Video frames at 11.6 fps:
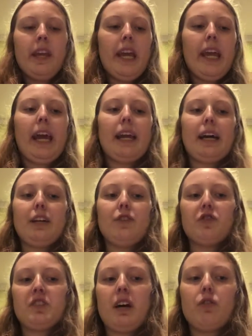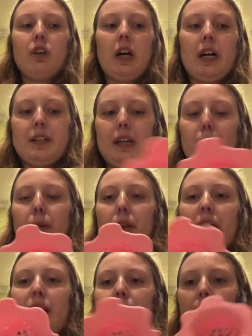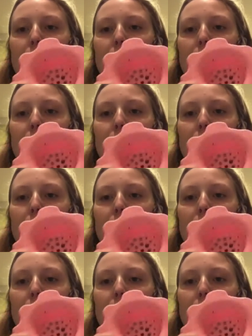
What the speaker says: And I just now realized, I believe I